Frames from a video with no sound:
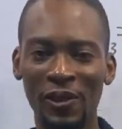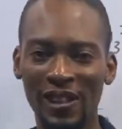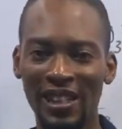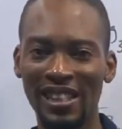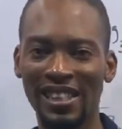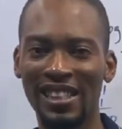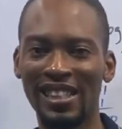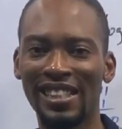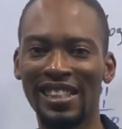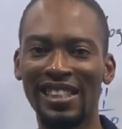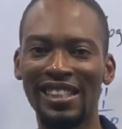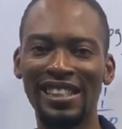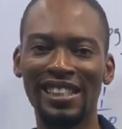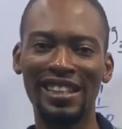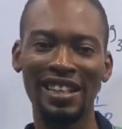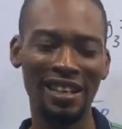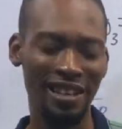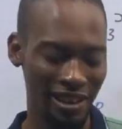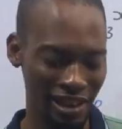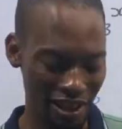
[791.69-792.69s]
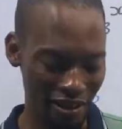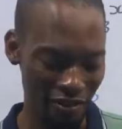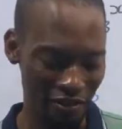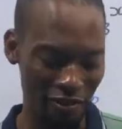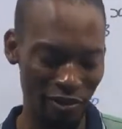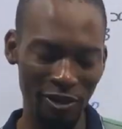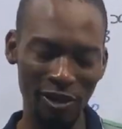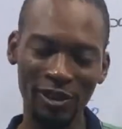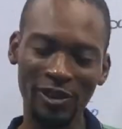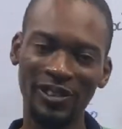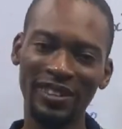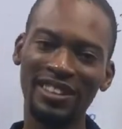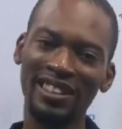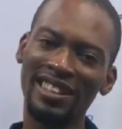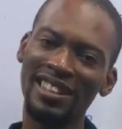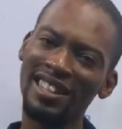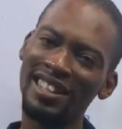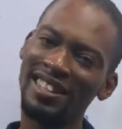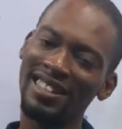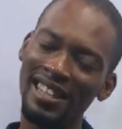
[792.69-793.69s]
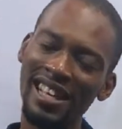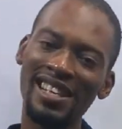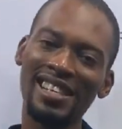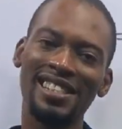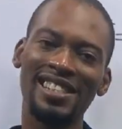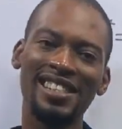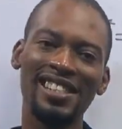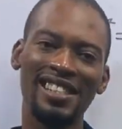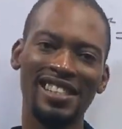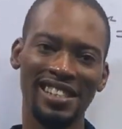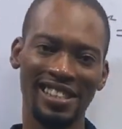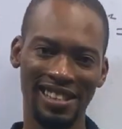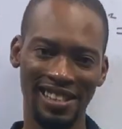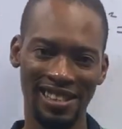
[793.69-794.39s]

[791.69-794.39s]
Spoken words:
understand and follow. That is it.